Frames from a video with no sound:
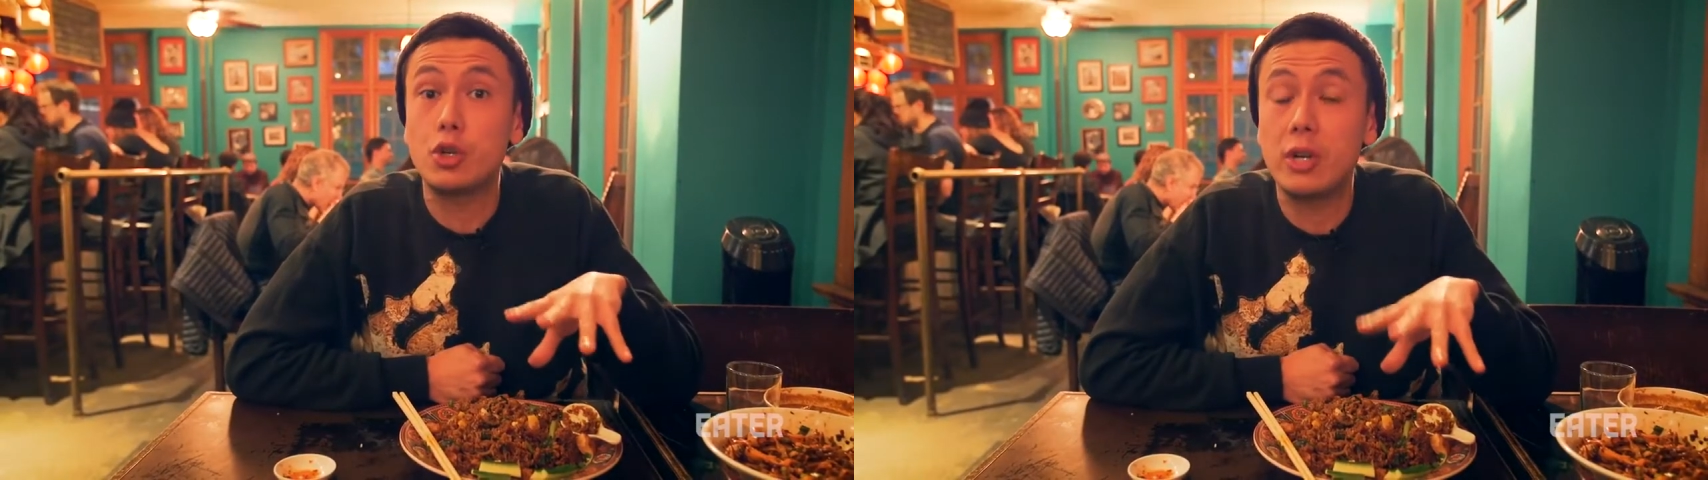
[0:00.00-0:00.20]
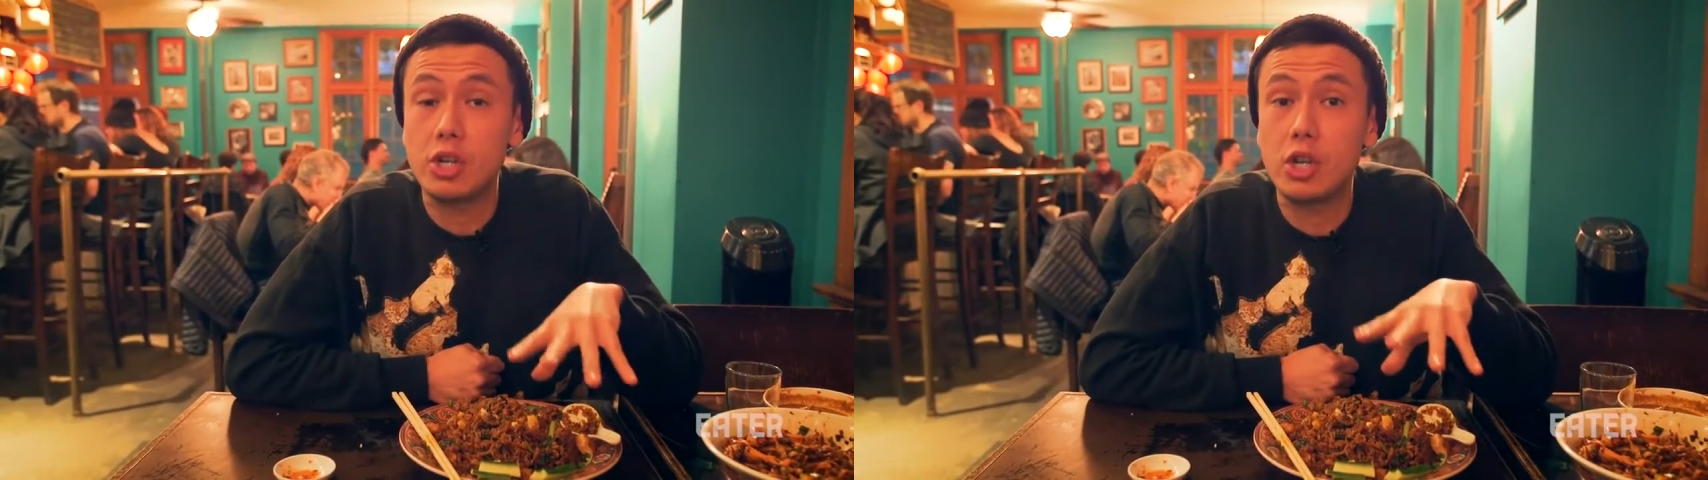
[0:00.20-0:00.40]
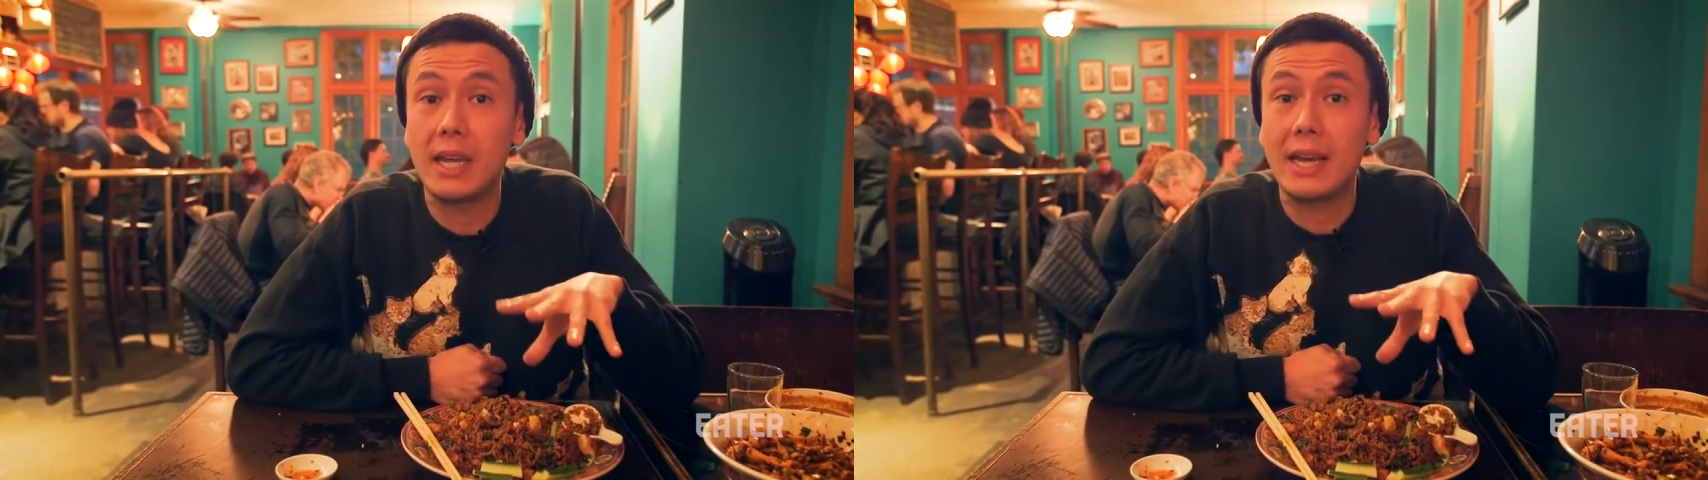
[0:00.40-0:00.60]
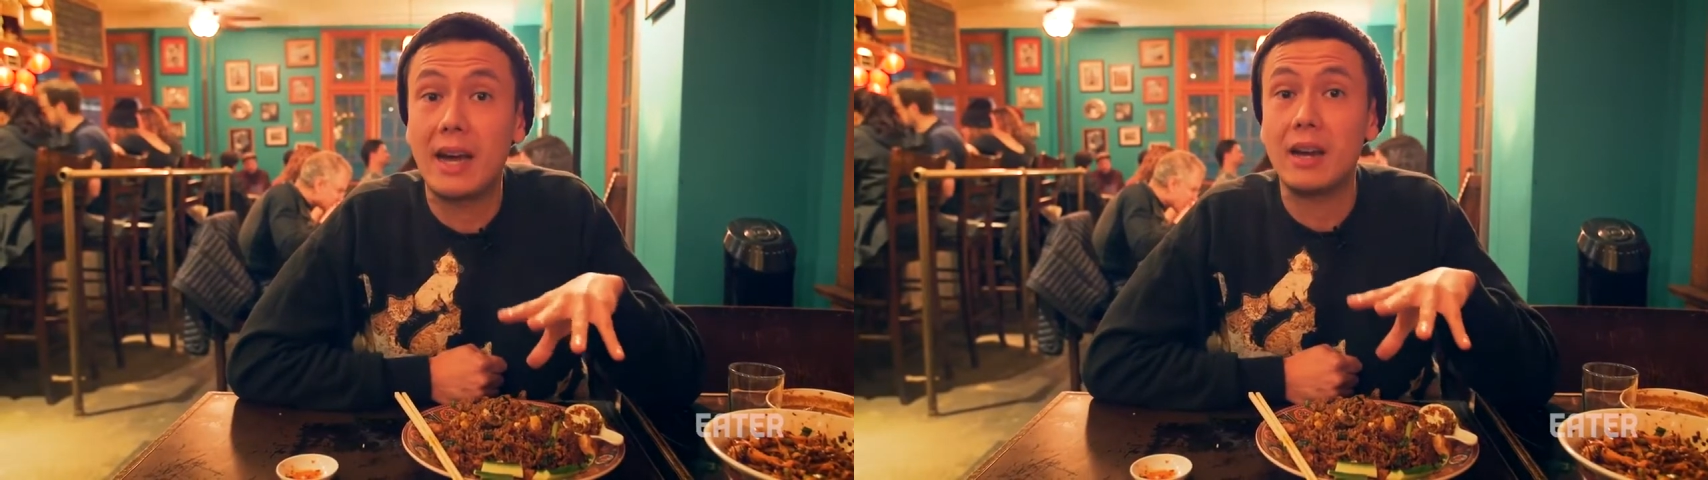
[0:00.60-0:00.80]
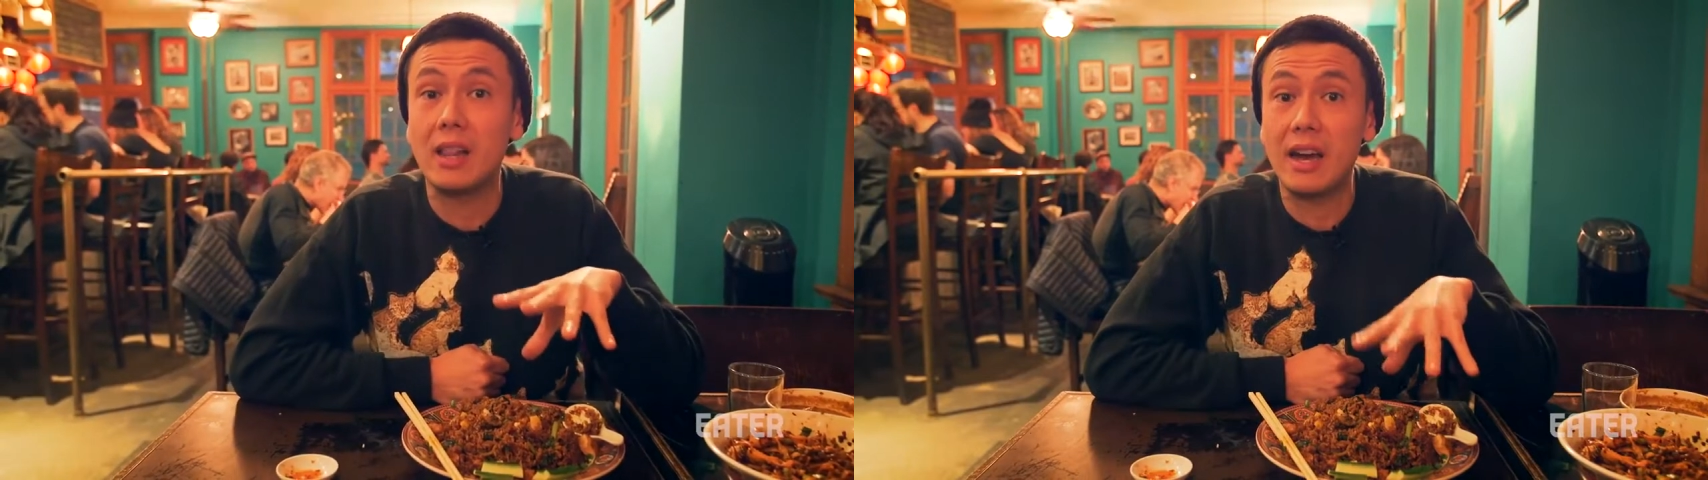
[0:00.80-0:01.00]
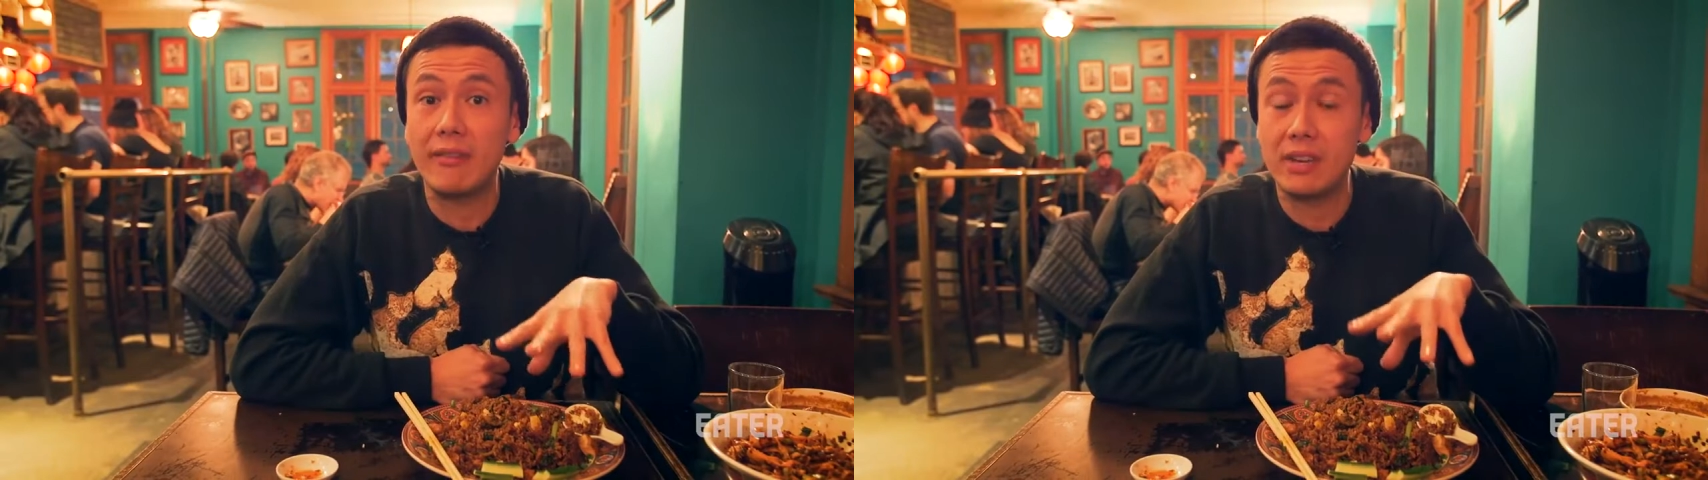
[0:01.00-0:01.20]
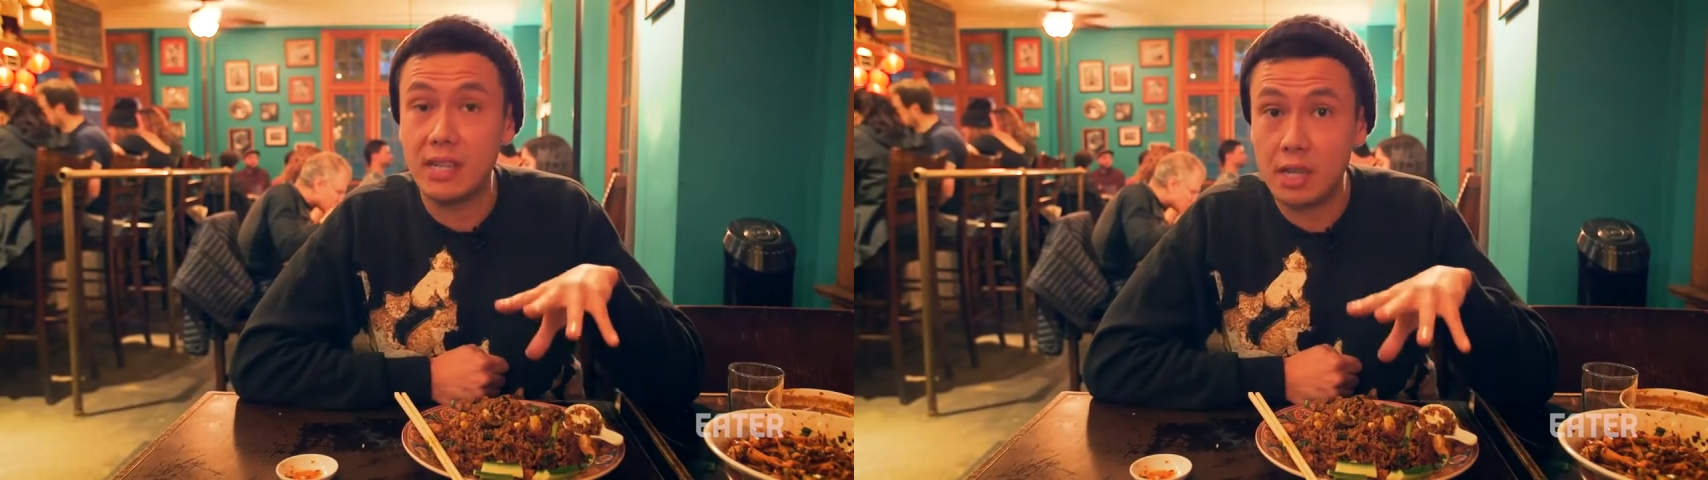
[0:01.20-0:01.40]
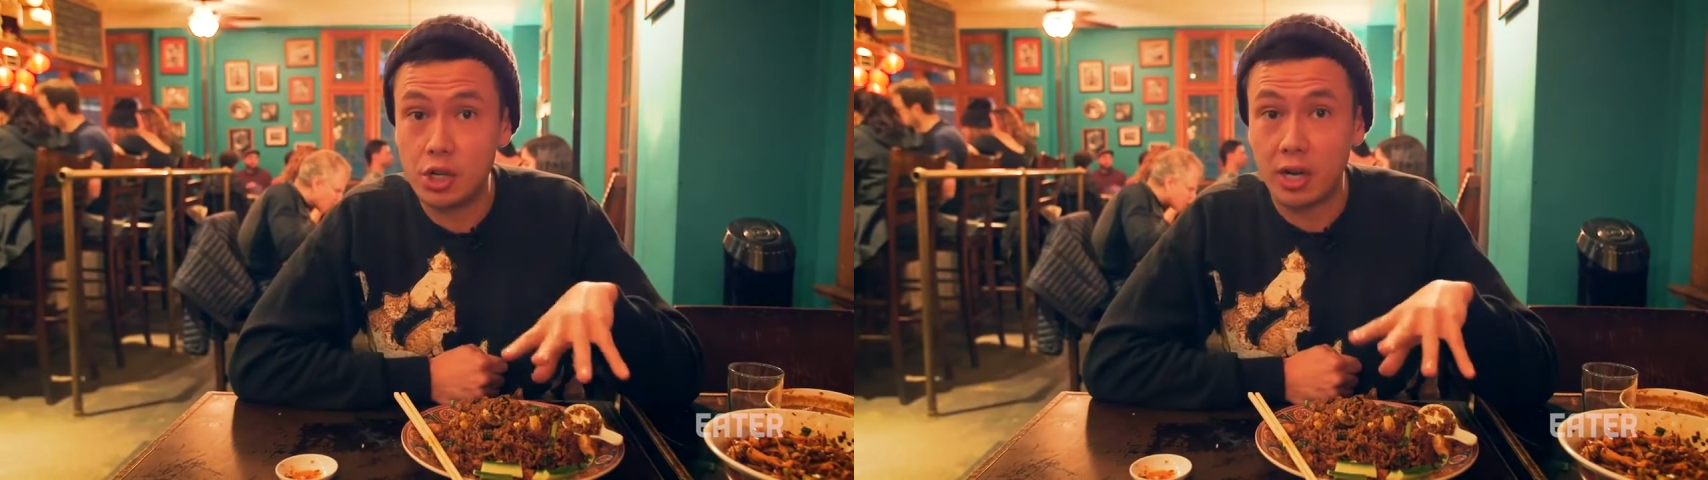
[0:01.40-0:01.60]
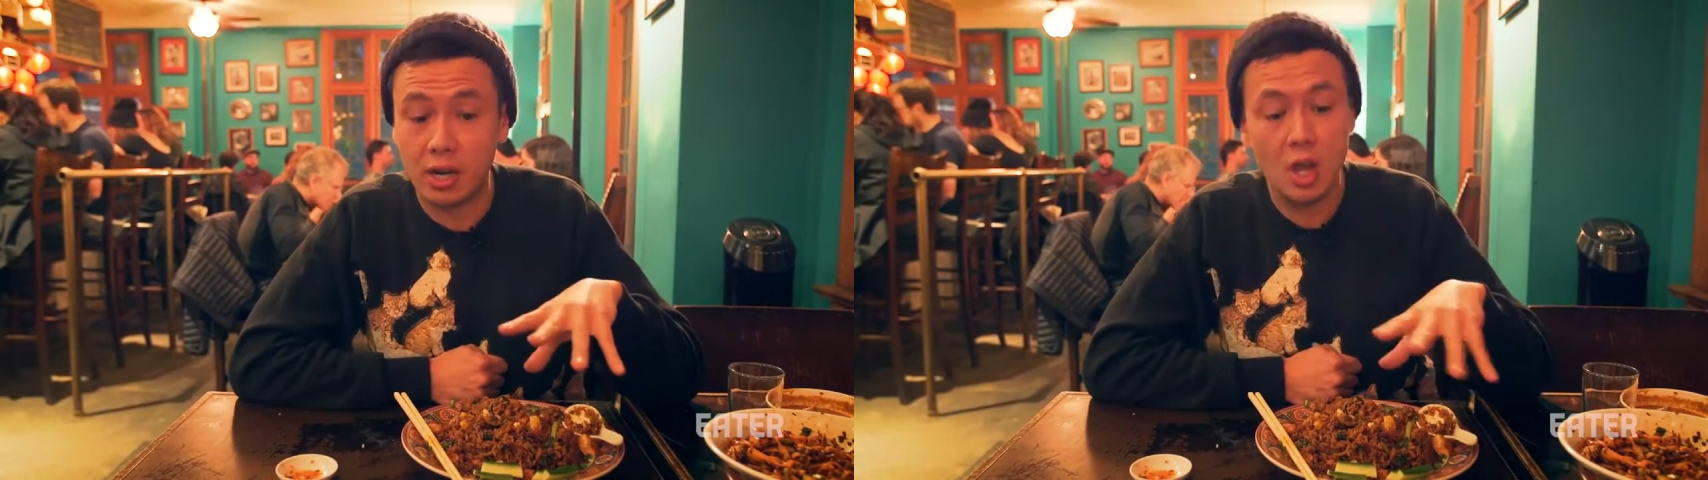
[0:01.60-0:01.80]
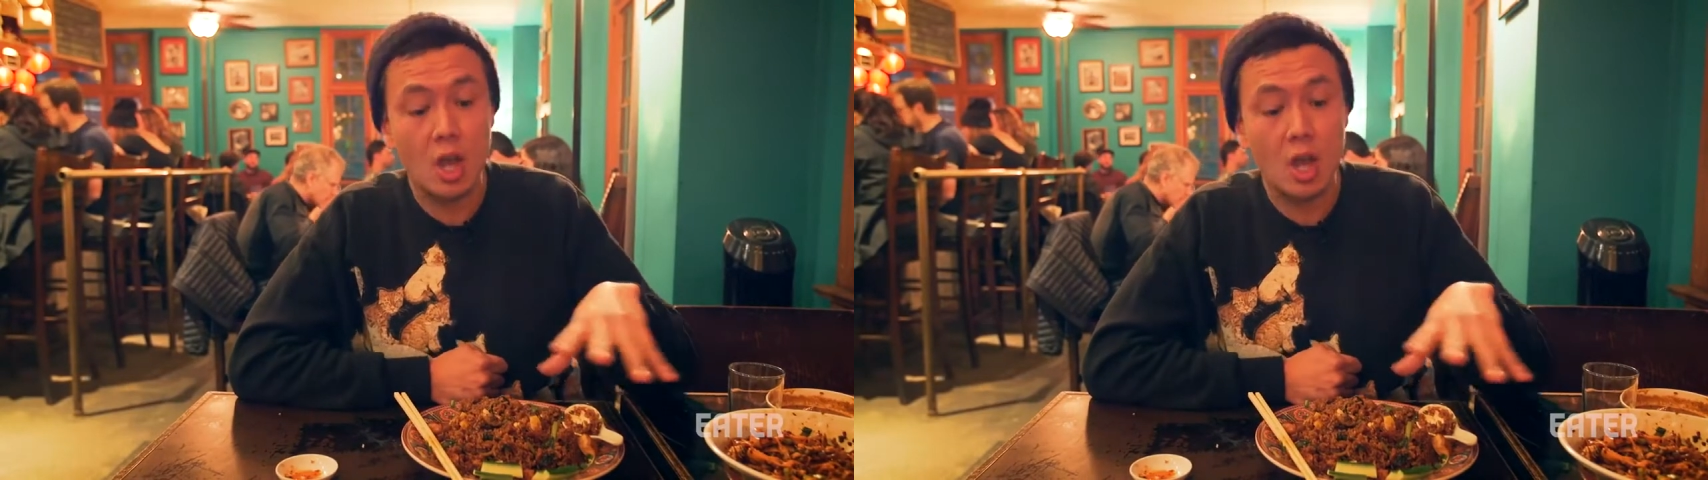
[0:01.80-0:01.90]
traditionally gotten a lot of attention,